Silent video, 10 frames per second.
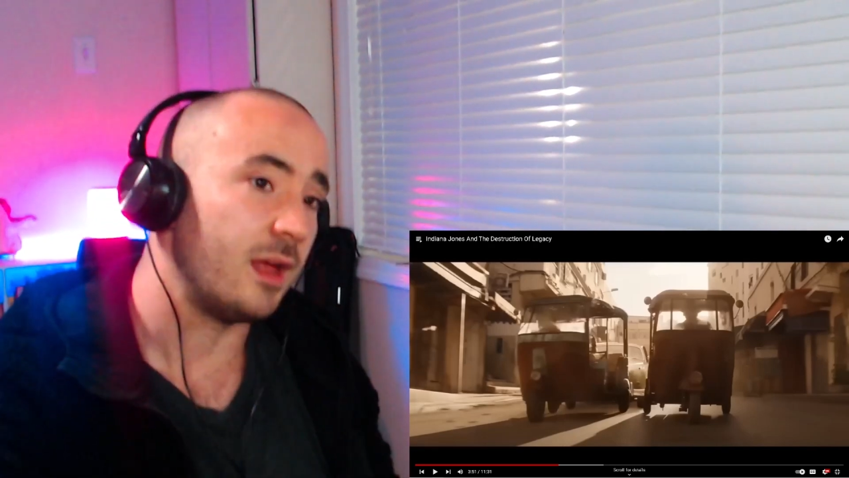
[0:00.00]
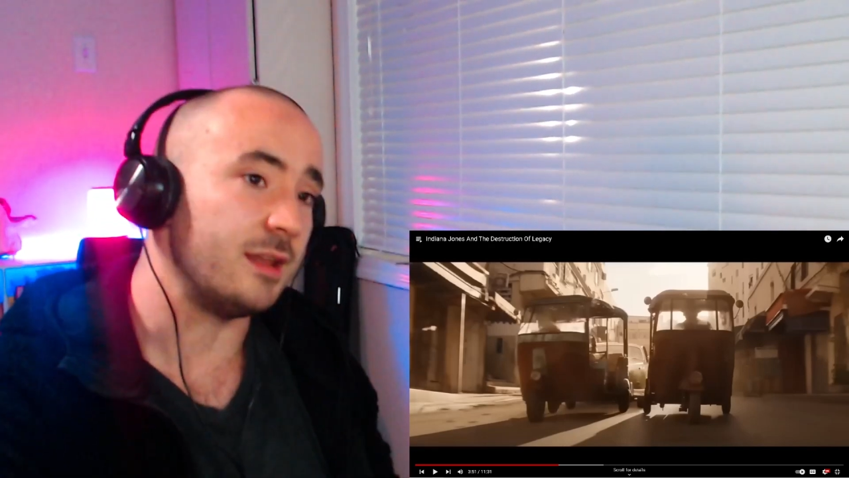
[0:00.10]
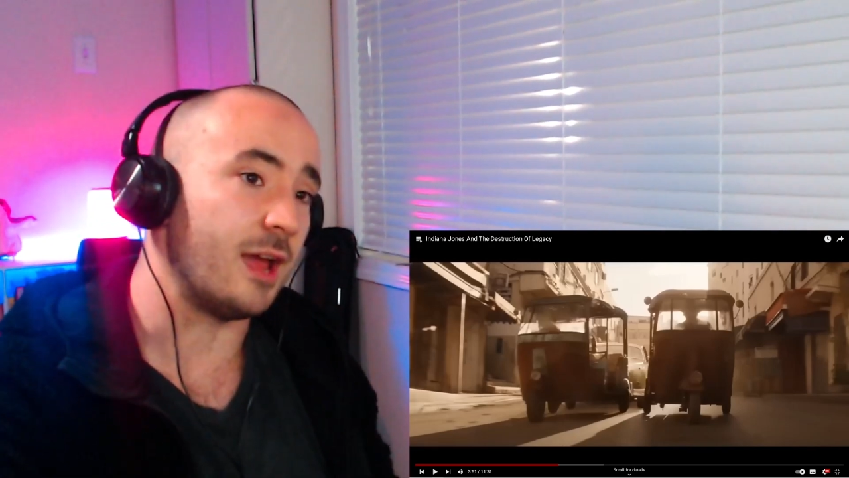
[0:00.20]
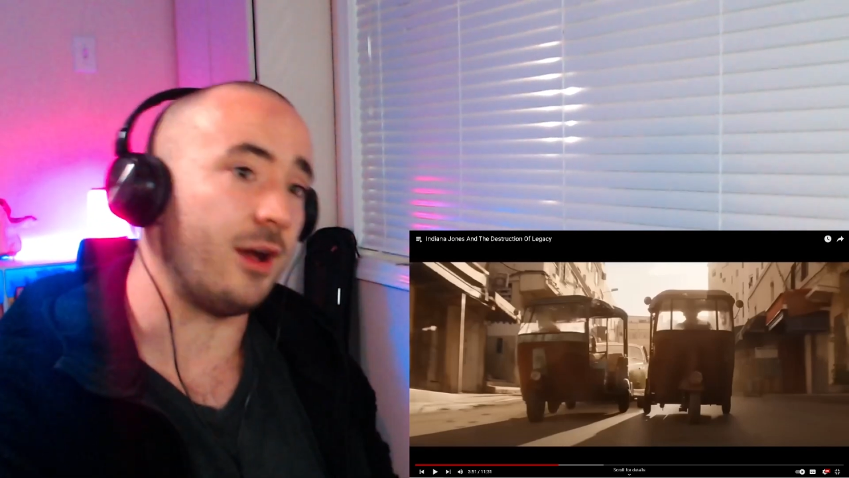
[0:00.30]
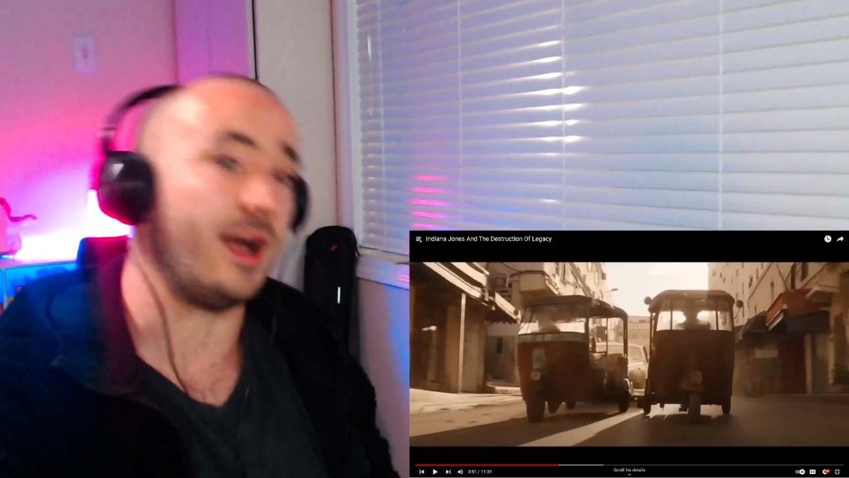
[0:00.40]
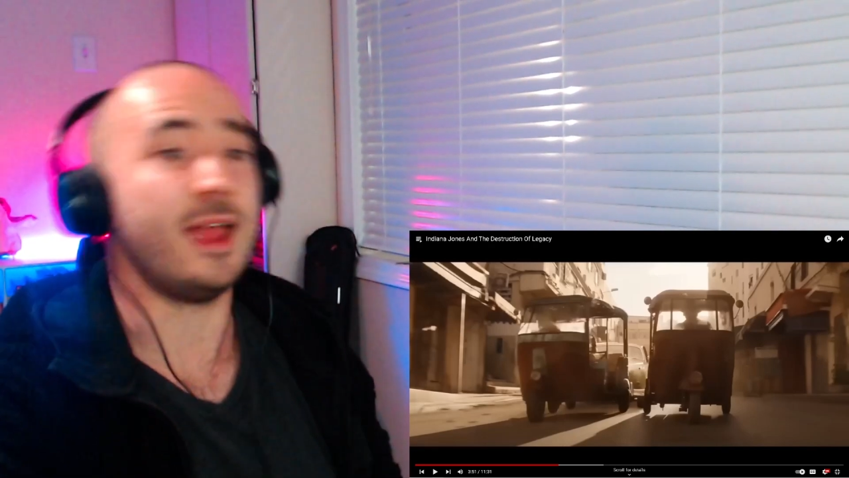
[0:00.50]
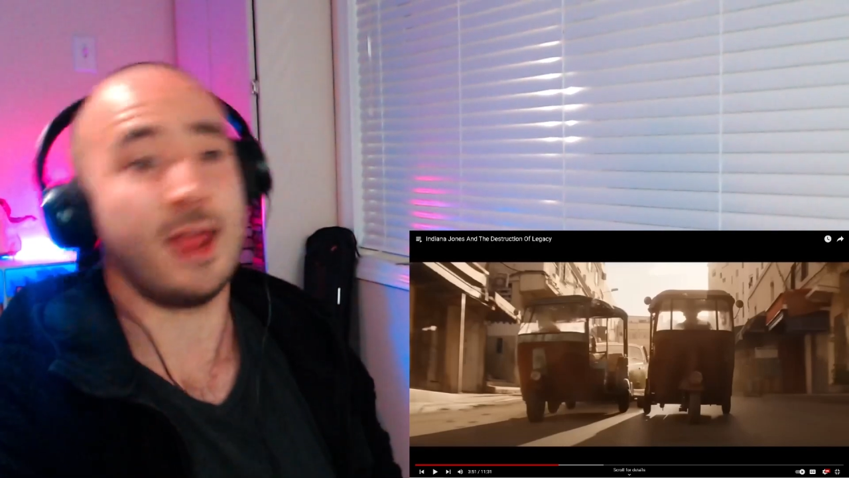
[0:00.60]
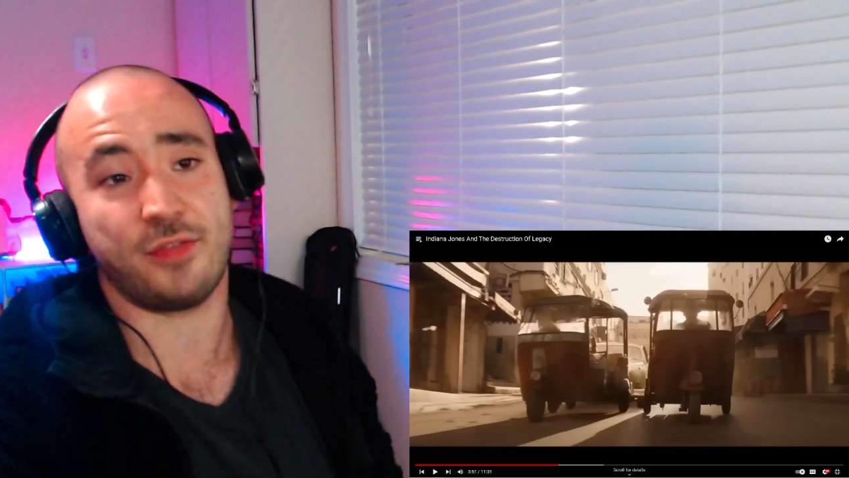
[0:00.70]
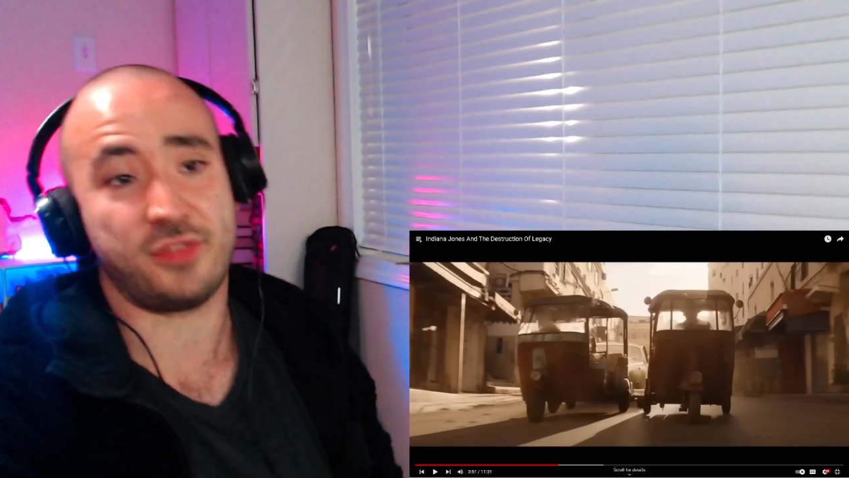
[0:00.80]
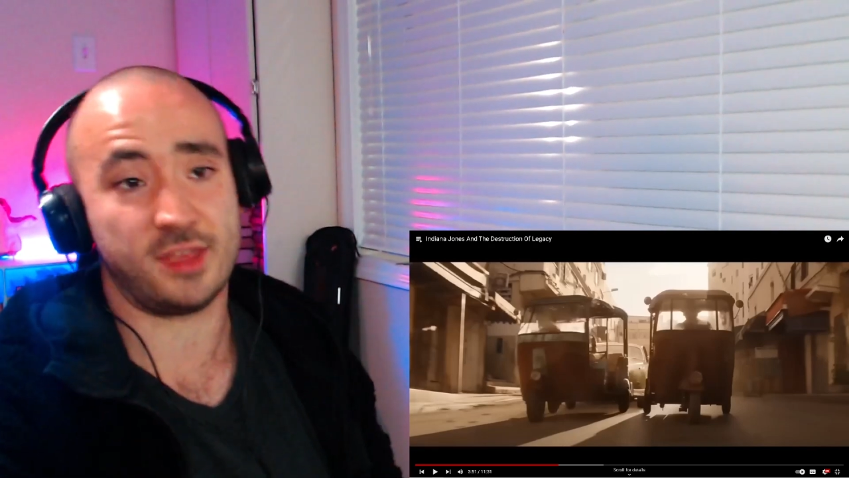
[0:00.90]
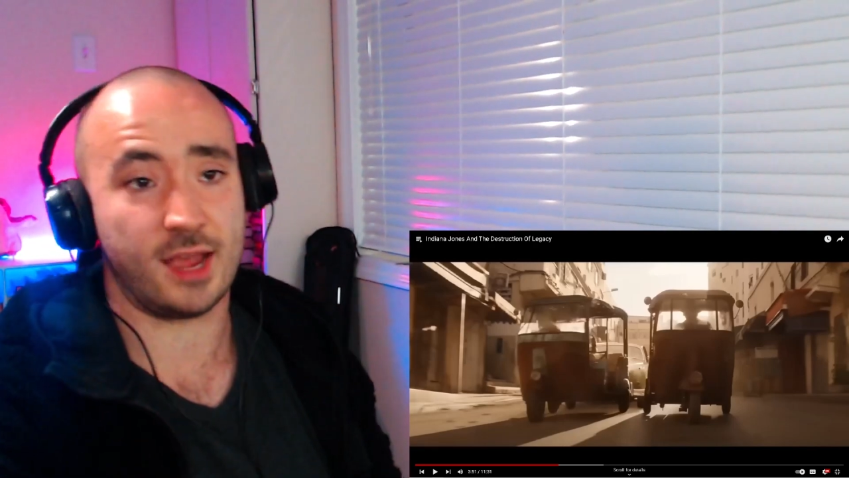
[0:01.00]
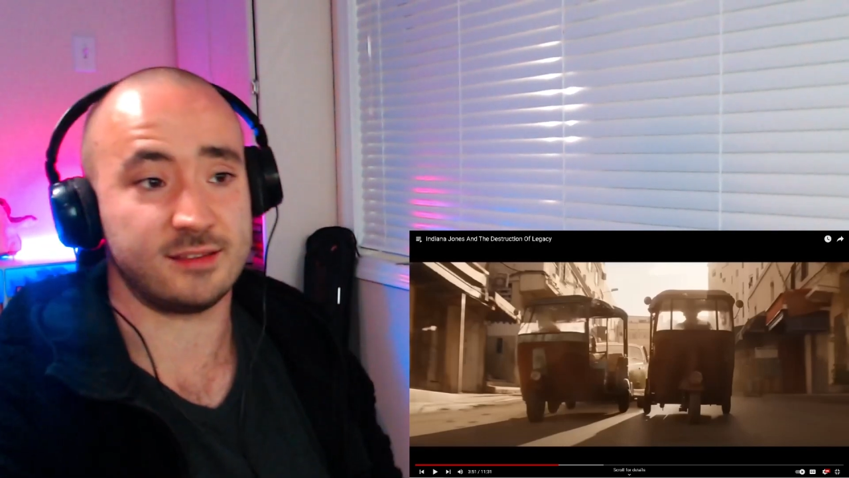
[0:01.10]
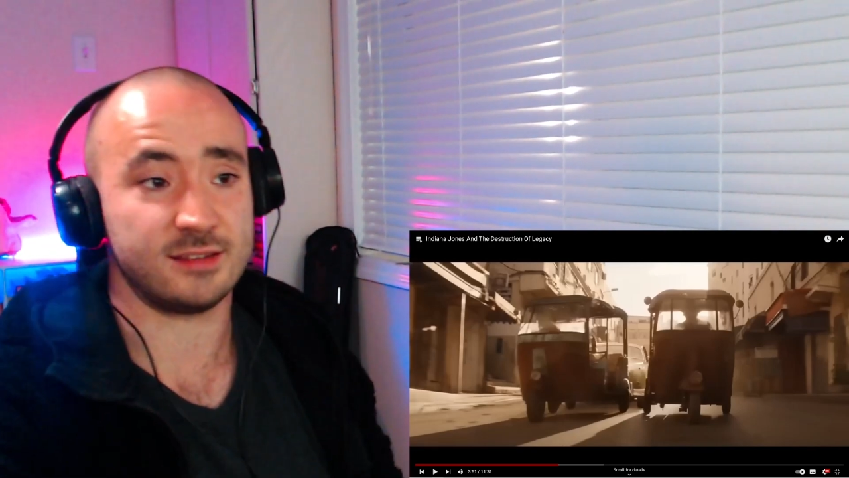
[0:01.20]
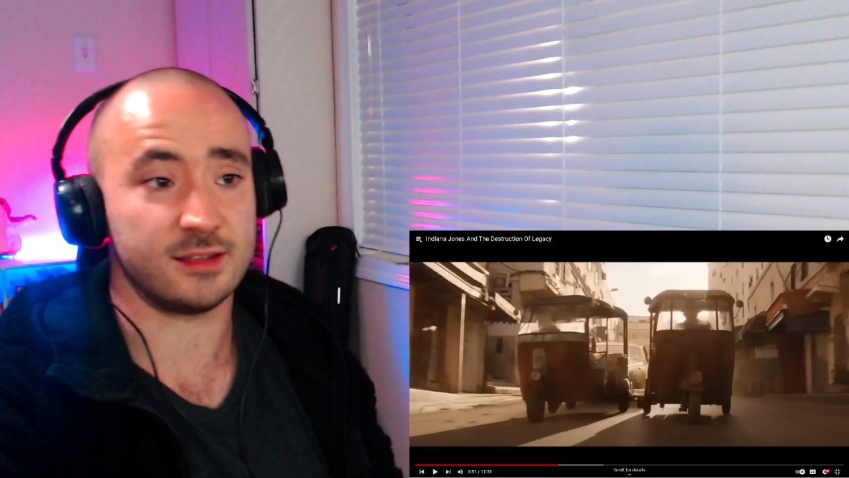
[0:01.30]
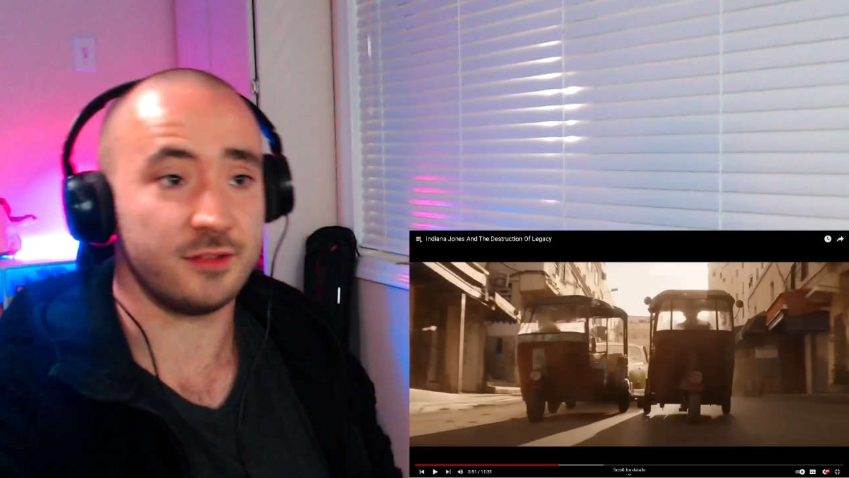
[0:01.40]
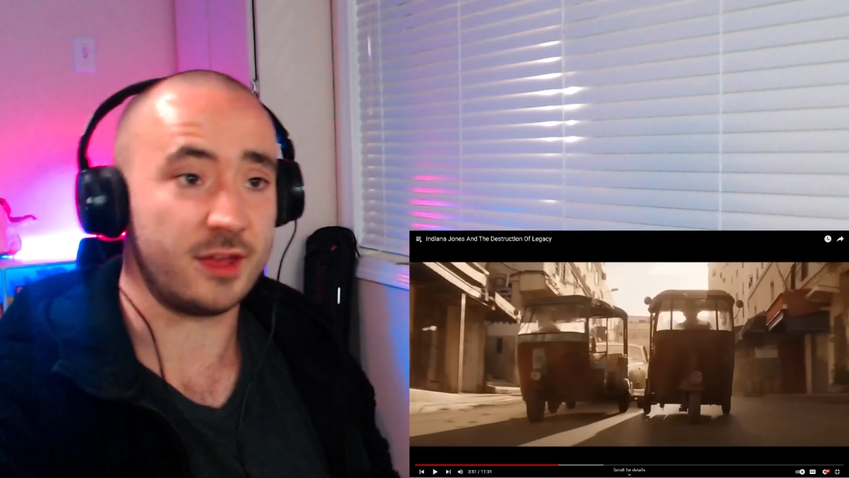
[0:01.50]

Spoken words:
Now, I had the idea